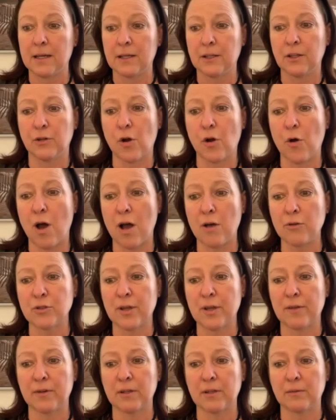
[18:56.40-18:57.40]
you know, I also
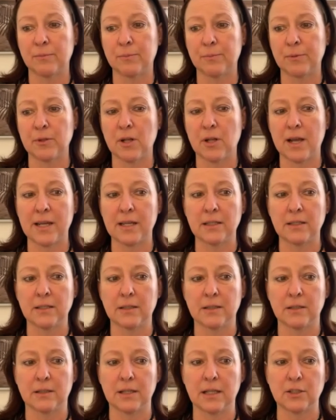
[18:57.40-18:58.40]
have a client
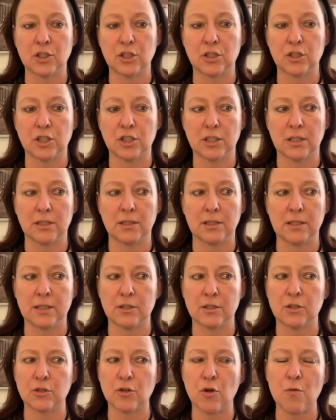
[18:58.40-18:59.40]
that she did
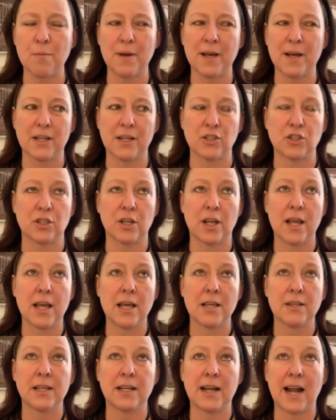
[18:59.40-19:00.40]
it so much
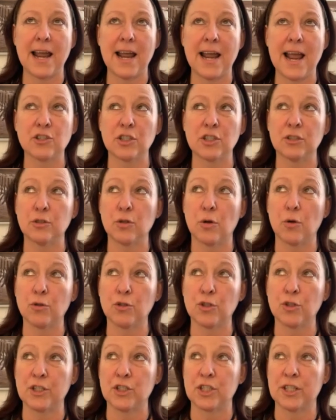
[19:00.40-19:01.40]
that I actually told
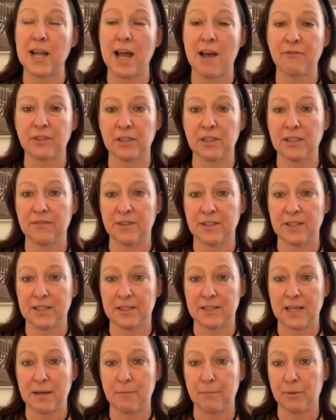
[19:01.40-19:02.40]
her that she'd have to live in the
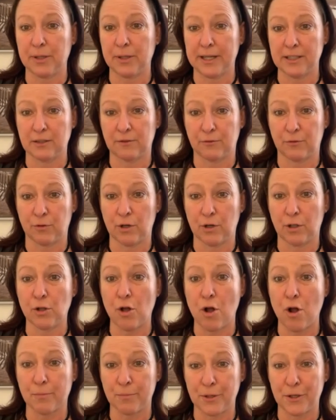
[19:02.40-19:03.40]
same place for a
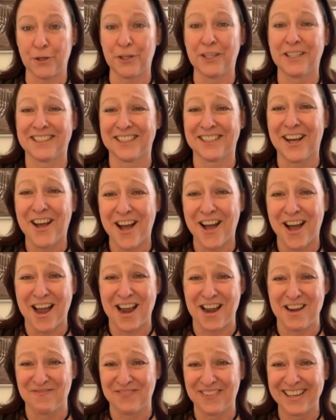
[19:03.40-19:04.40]
long period of
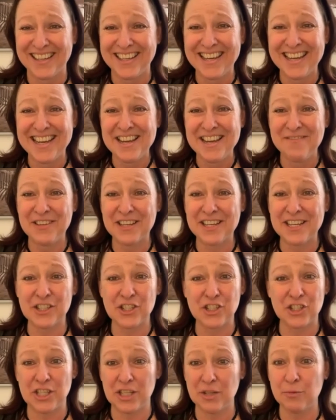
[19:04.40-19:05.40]
time because
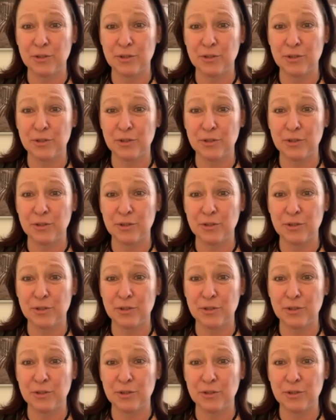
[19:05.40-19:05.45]
she